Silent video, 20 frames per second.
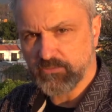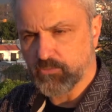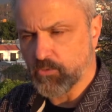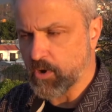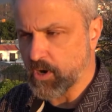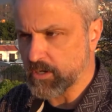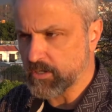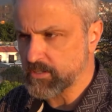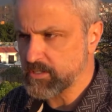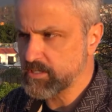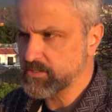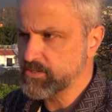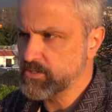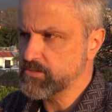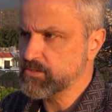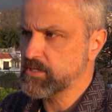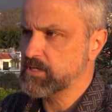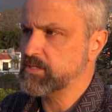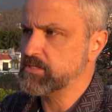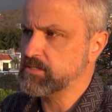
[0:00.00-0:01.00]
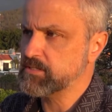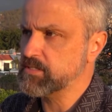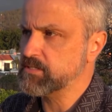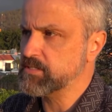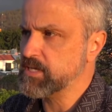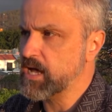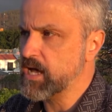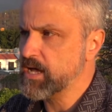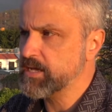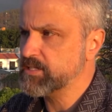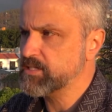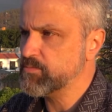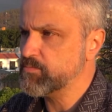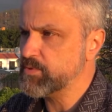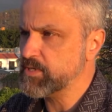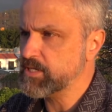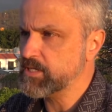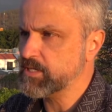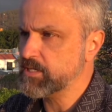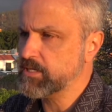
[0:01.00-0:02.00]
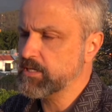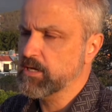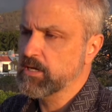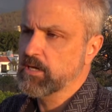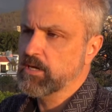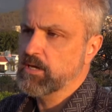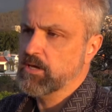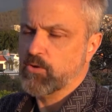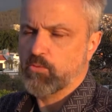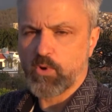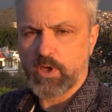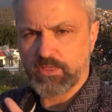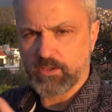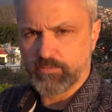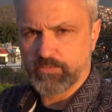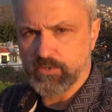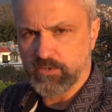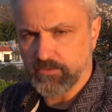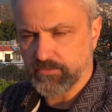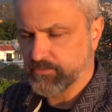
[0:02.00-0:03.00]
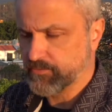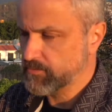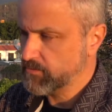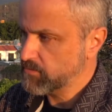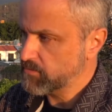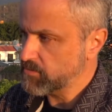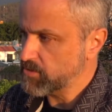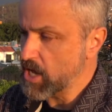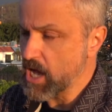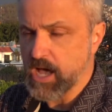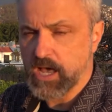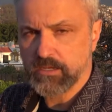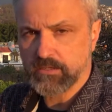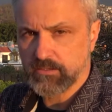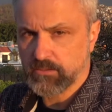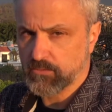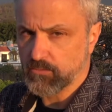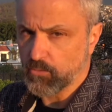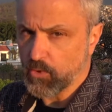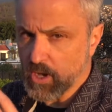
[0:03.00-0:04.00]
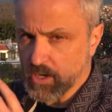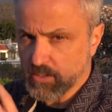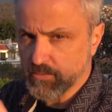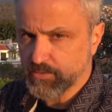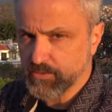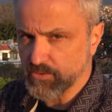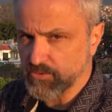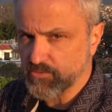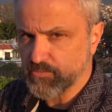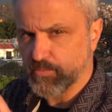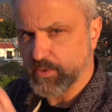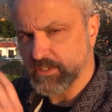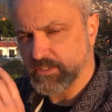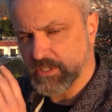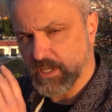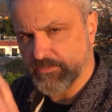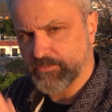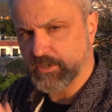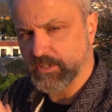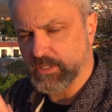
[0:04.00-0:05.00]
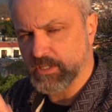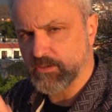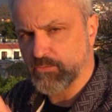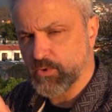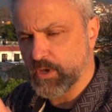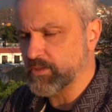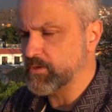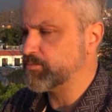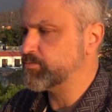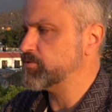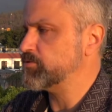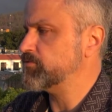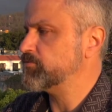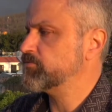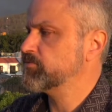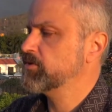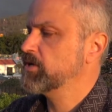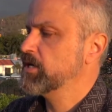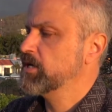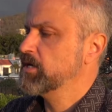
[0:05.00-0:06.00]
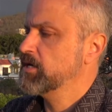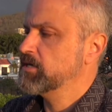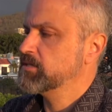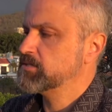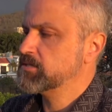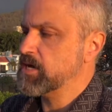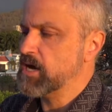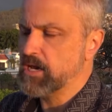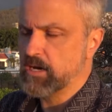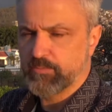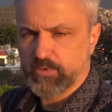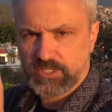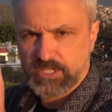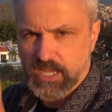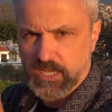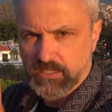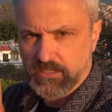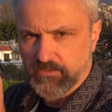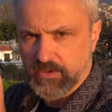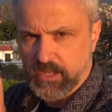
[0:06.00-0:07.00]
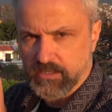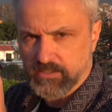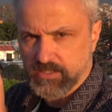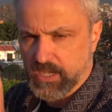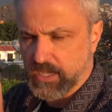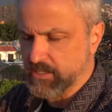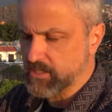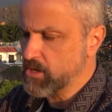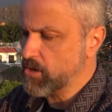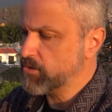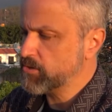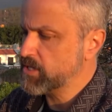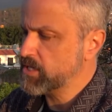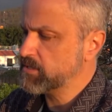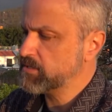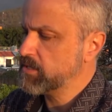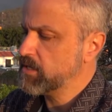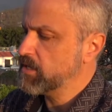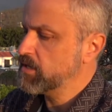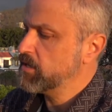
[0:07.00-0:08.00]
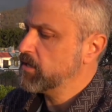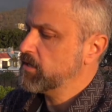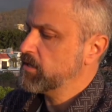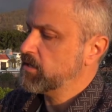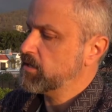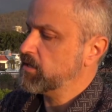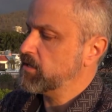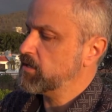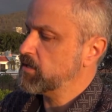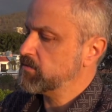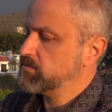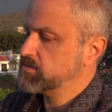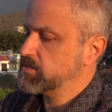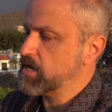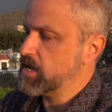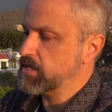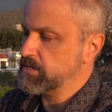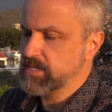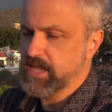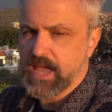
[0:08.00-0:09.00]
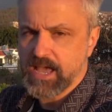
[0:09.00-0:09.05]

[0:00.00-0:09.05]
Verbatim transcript: of water, this unit is designed to be weatherproof. Not waterproof, but definitely weatherproof. It's got a protective outside coating, uh, it's got